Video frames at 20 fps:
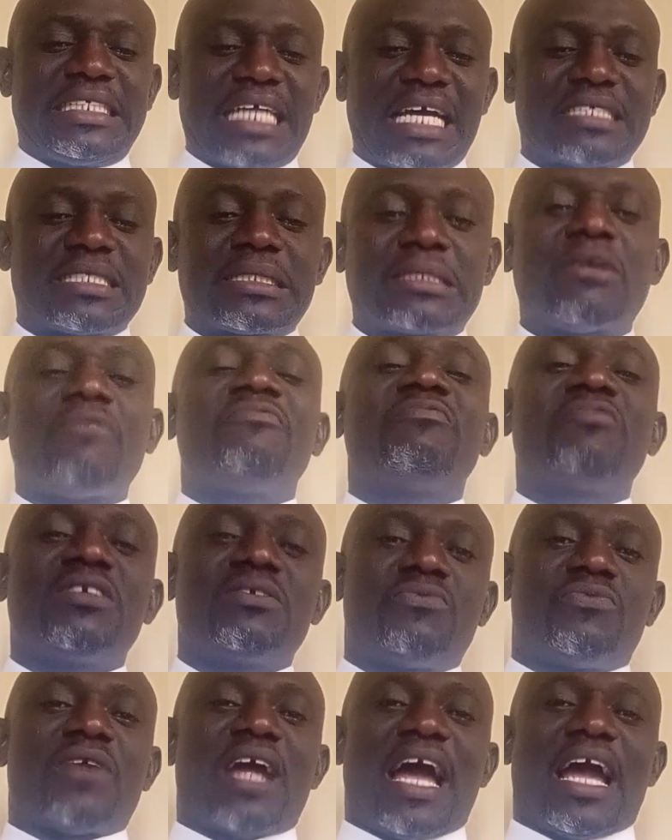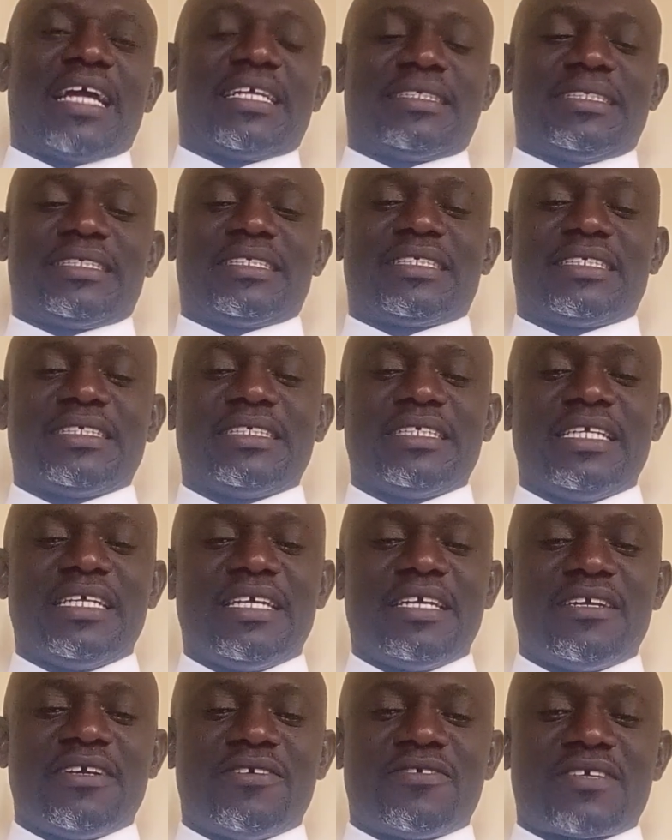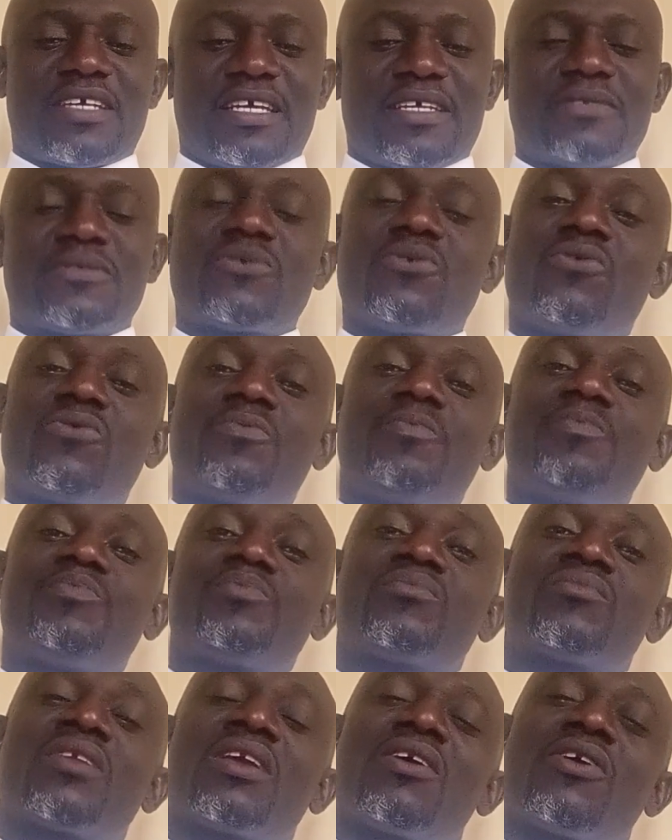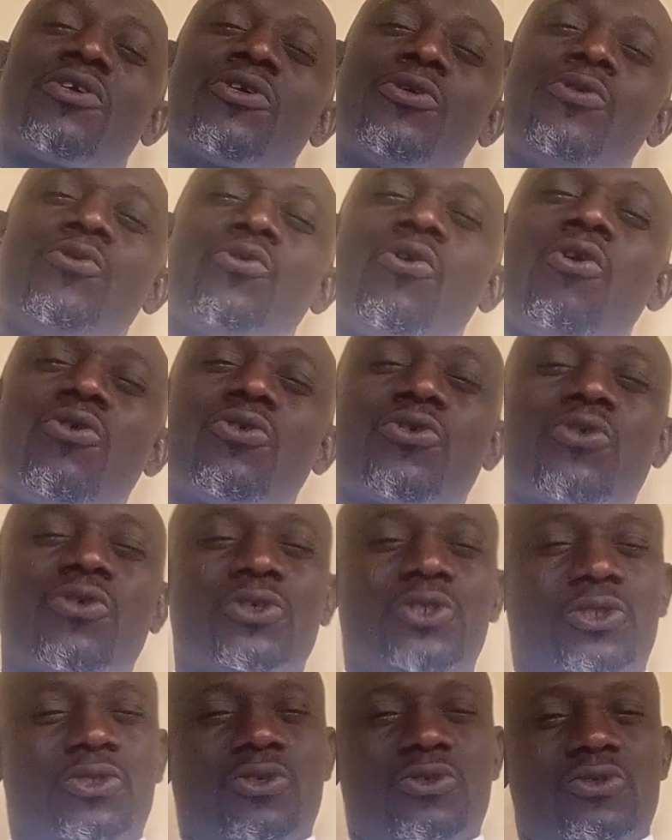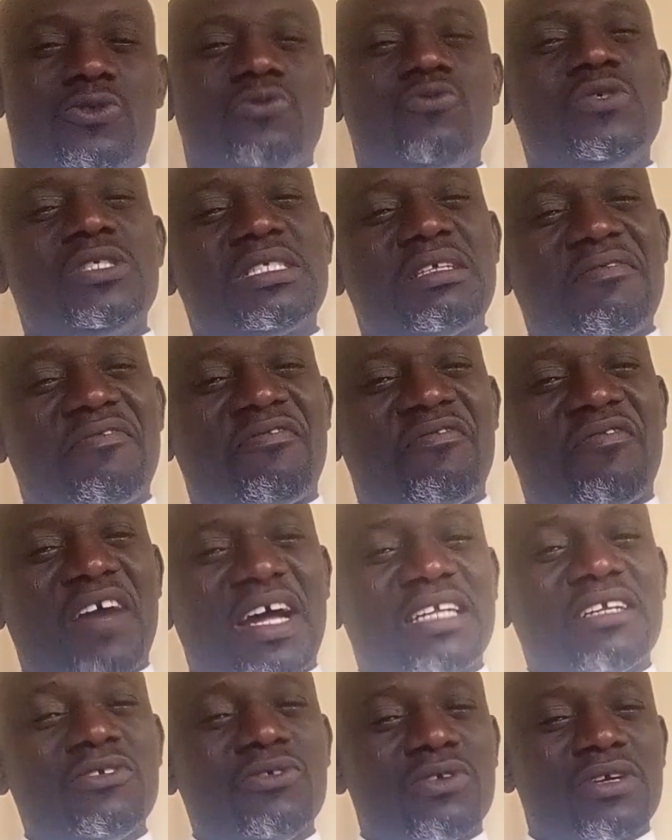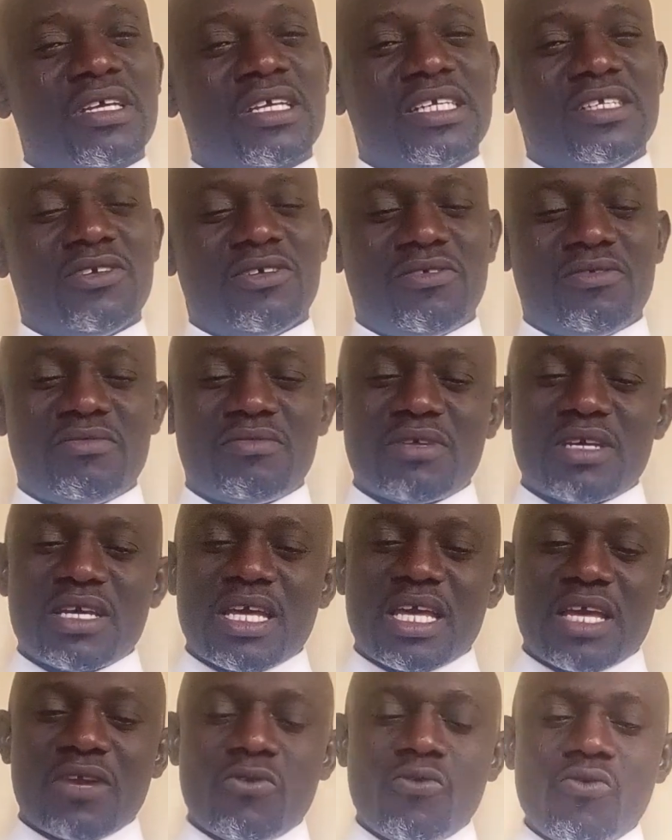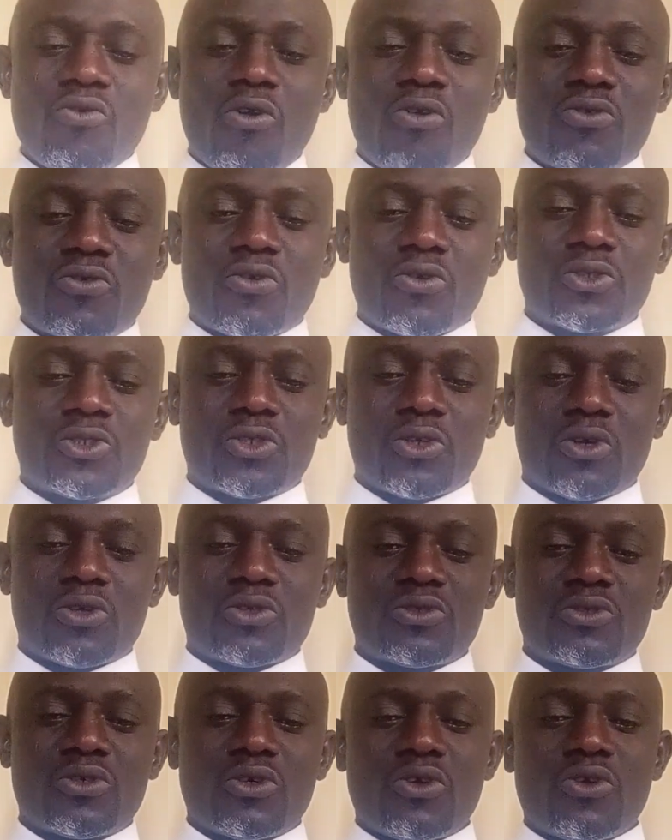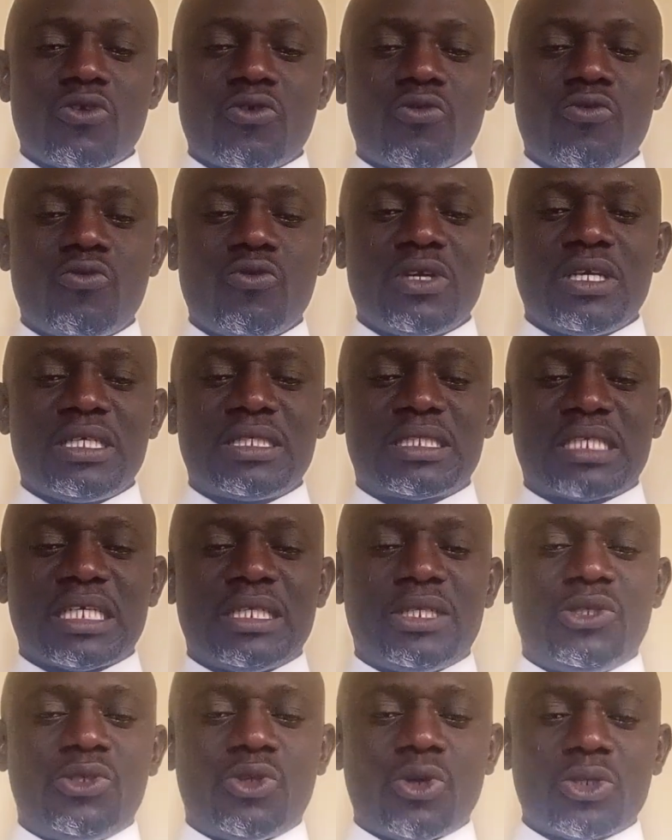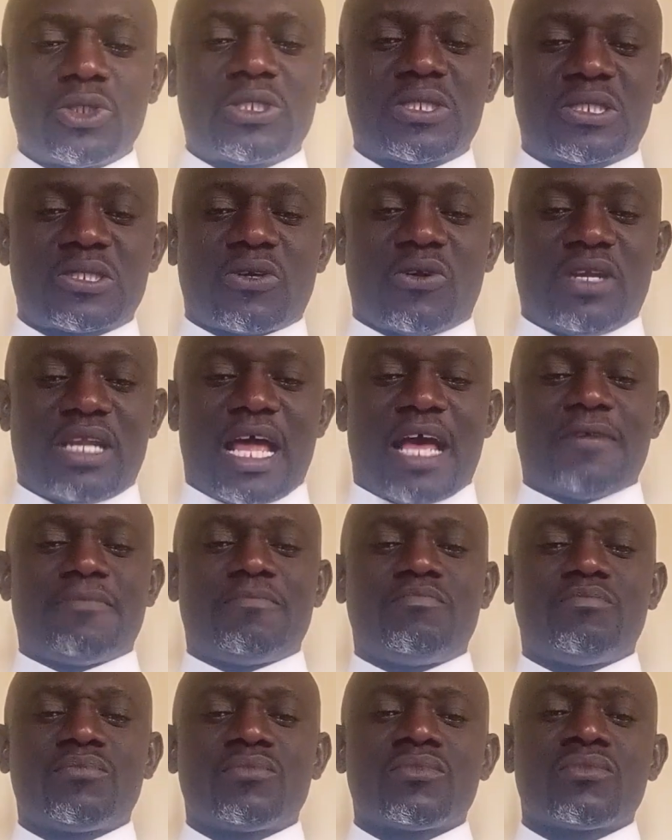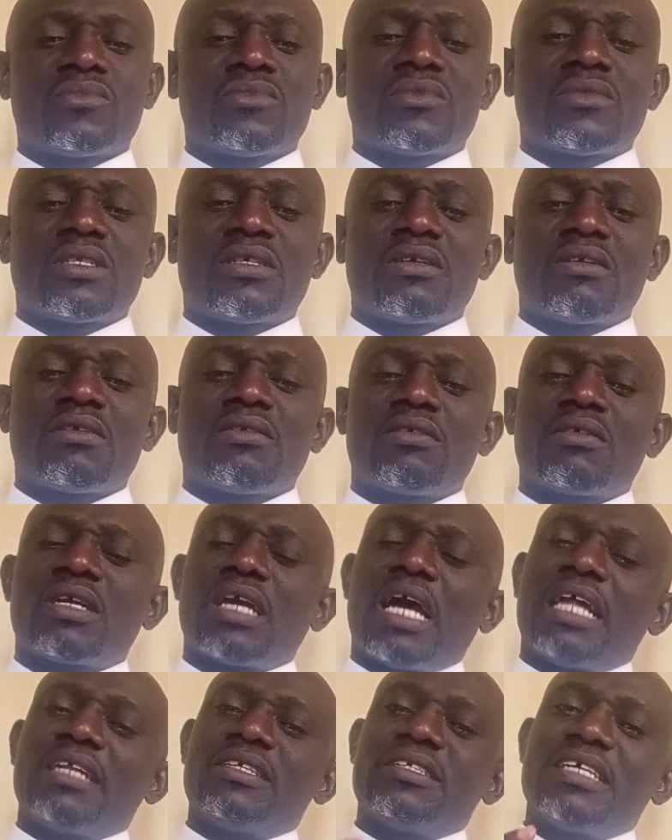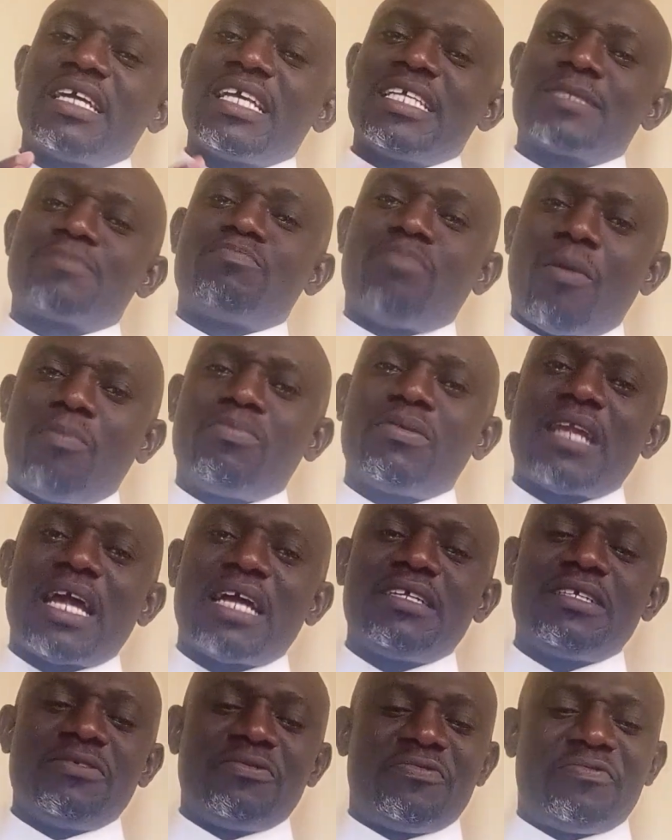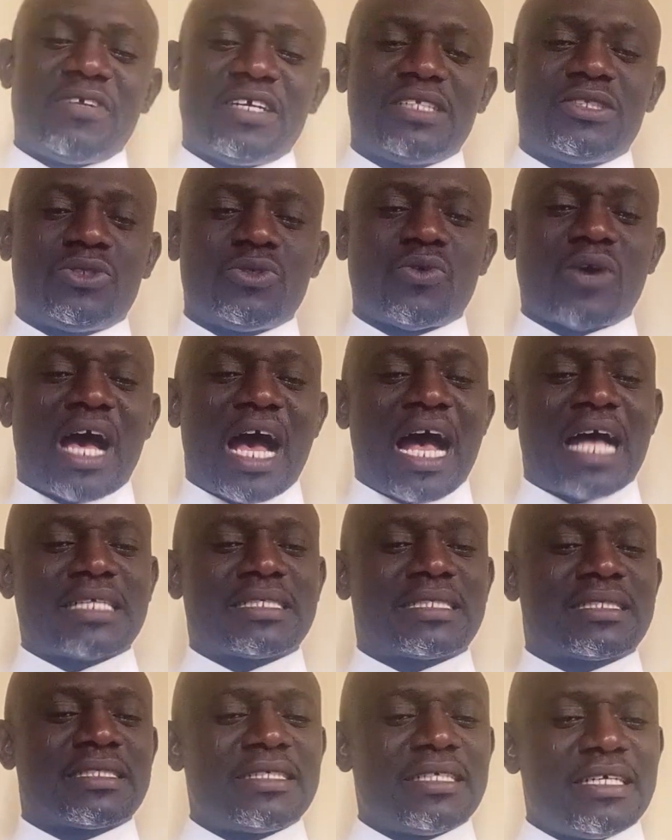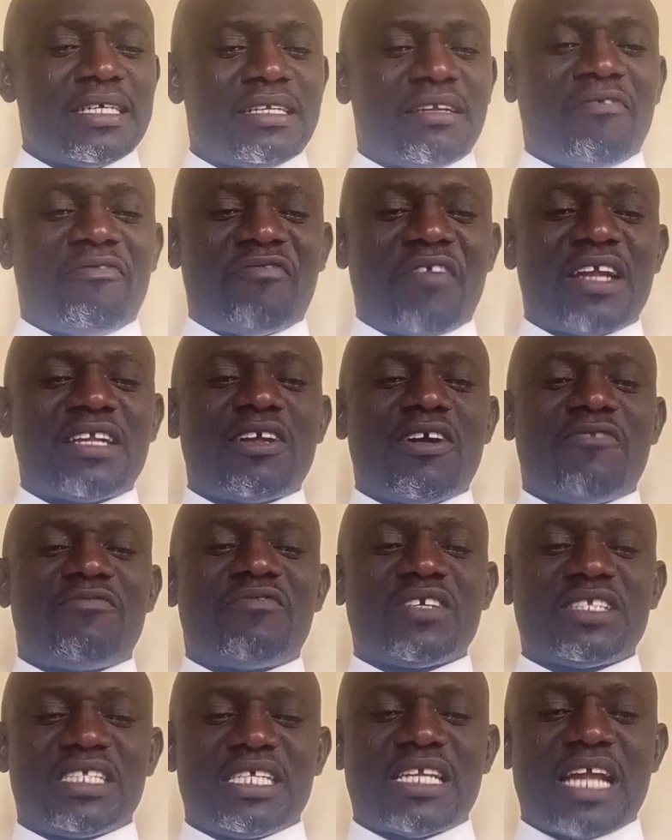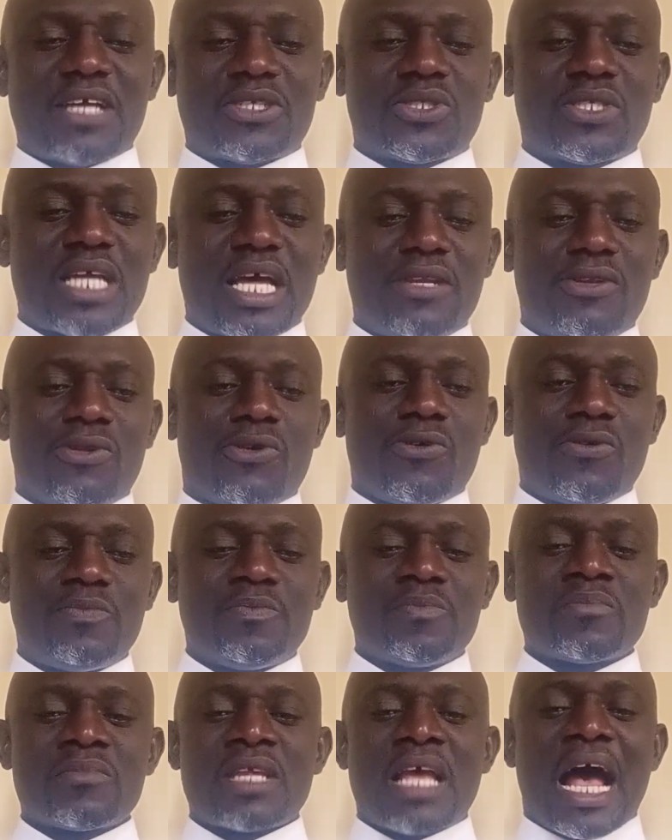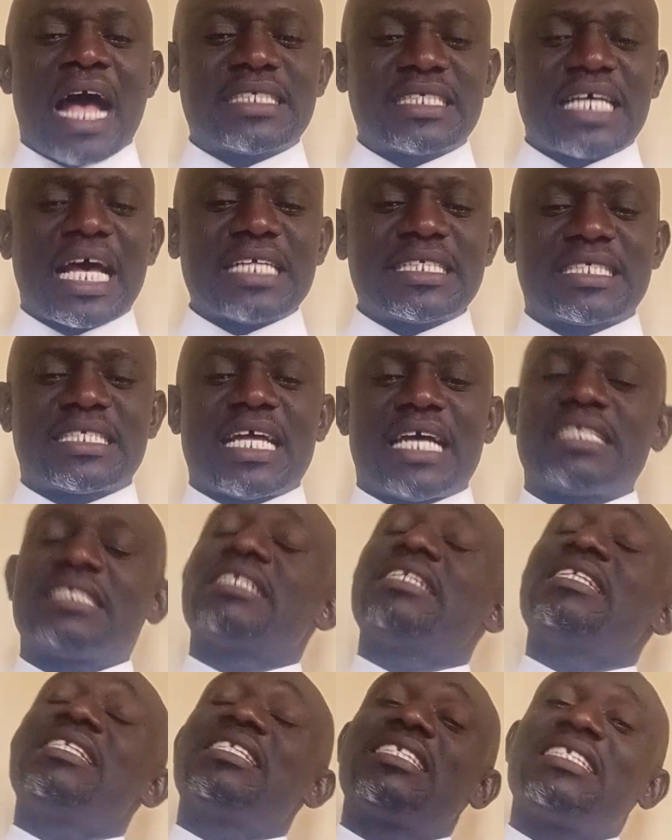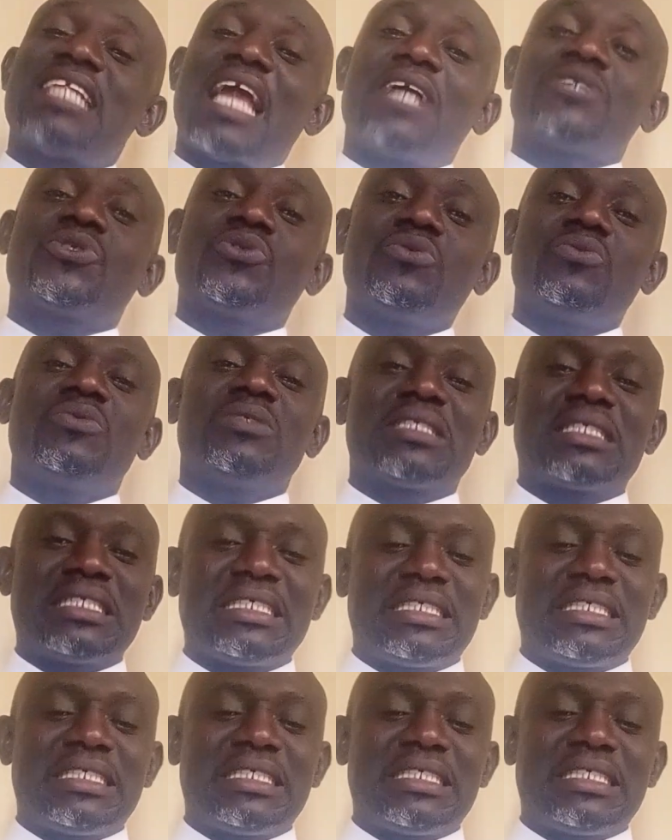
their sovereign rights. Okay, so Hugo Grotius, who is the Hugo Grotius, who is a Dutch scholar and is popularly referred to as the father of international law, asserts that the international